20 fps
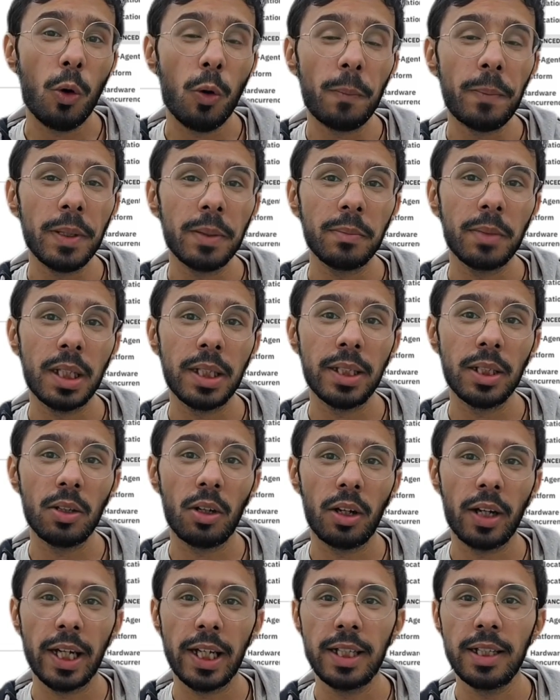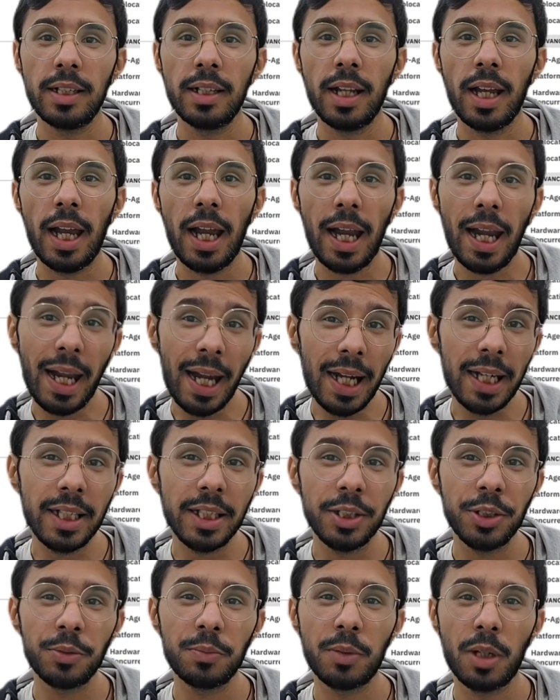open Multilogin, add
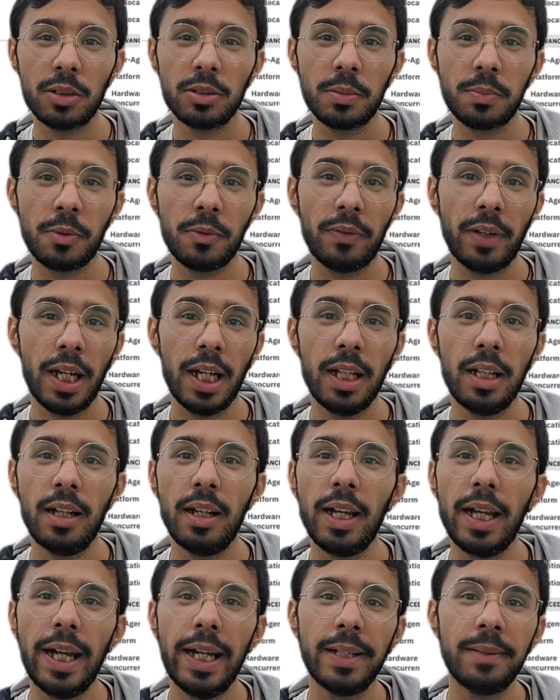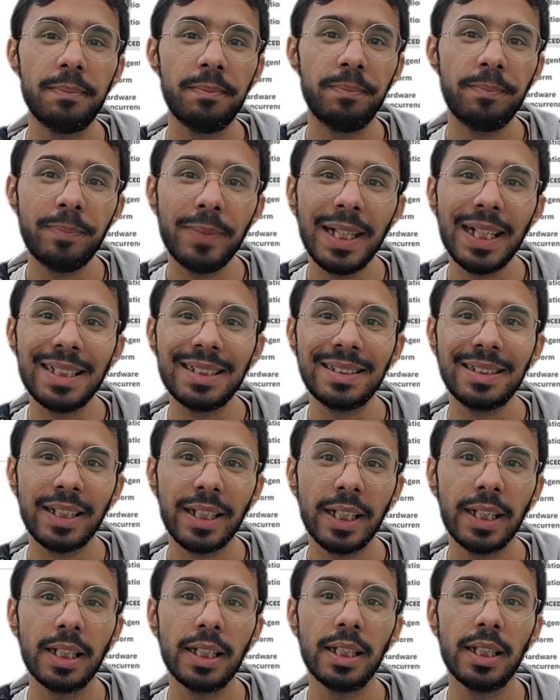a new browser profile and paste
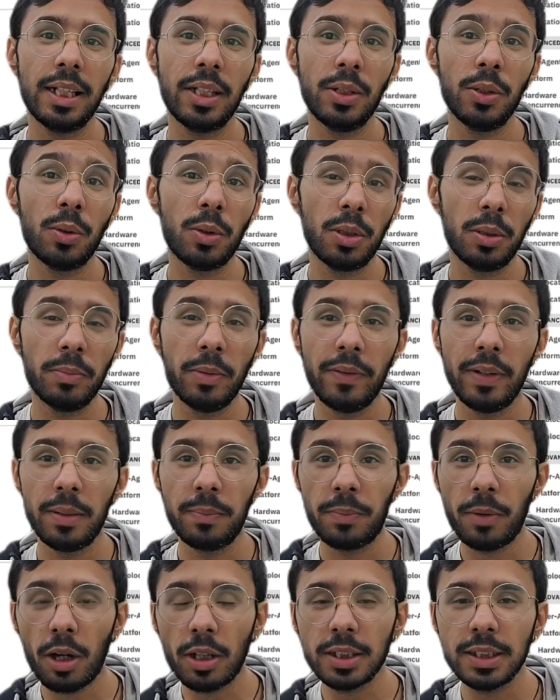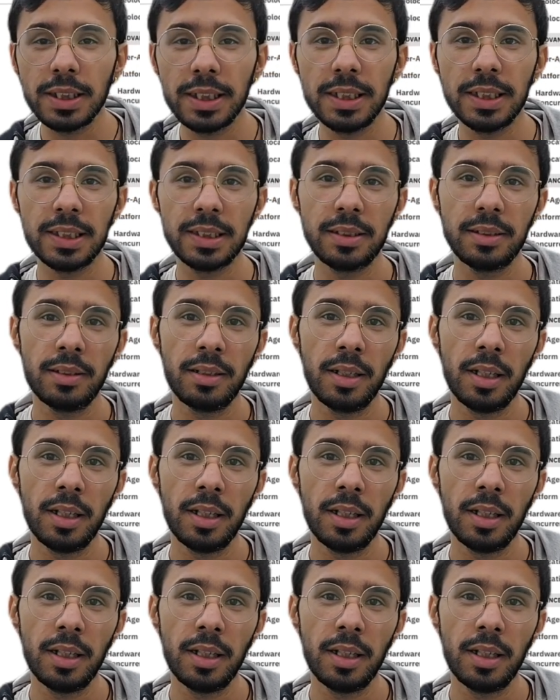in the NodeMaven proxies.